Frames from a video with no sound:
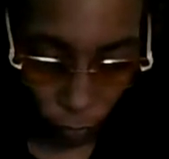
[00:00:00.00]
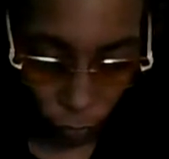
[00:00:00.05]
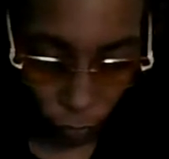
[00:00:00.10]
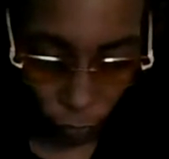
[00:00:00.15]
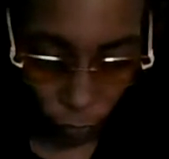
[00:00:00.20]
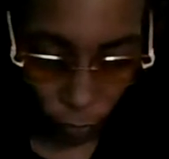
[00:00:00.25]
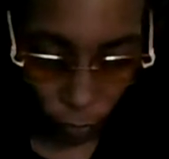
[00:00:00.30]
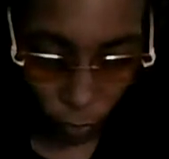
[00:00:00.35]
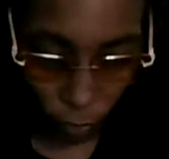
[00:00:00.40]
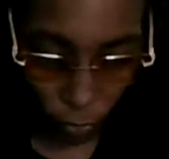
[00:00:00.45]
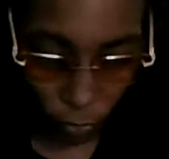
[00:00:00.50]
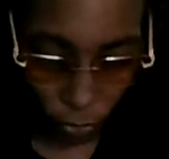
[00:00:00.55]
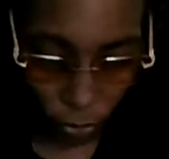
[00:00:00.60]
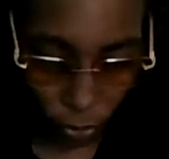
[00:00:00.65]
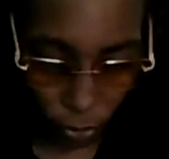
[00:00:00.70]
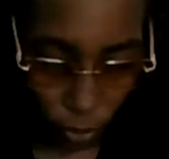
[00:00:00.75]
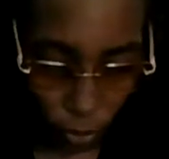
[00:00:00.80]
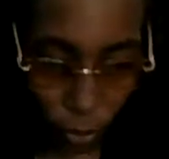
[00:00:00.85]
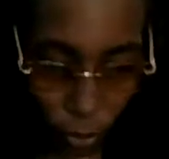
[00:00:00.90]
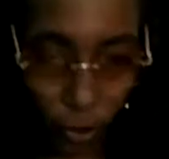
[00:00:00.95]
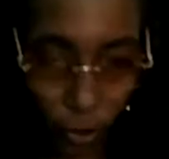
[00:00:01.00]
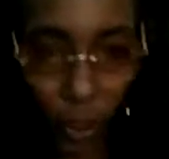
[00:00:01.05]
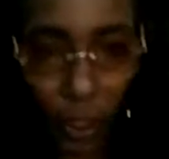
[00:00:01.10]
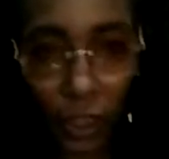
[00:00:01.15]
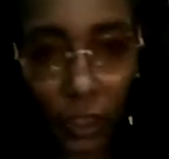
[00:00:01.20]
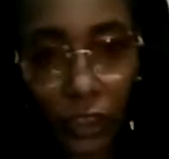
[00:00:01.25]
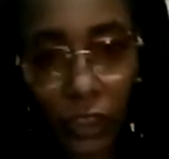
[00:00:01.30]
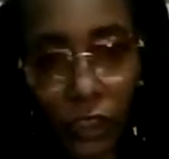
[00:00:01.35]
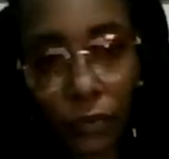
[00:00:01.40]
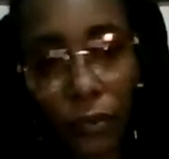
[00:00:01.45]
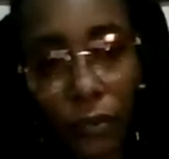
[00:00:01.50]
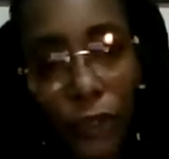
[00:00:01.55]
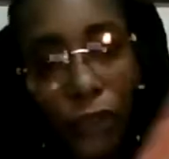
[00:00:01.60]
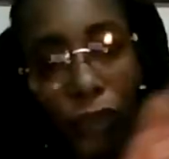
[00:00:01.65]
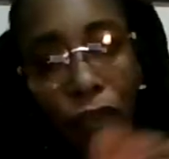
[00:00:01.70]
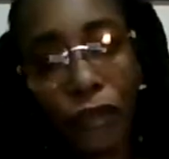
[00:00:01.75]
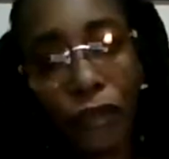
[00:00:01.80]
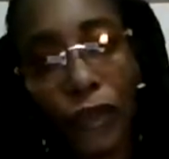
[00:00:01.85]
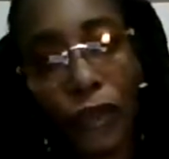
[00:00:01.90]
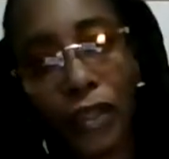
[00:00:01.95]
Shit. Ace of
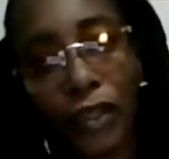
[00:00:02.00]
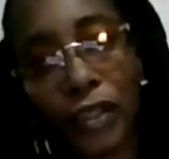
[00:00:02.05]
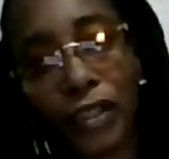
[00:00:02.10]
motherfucking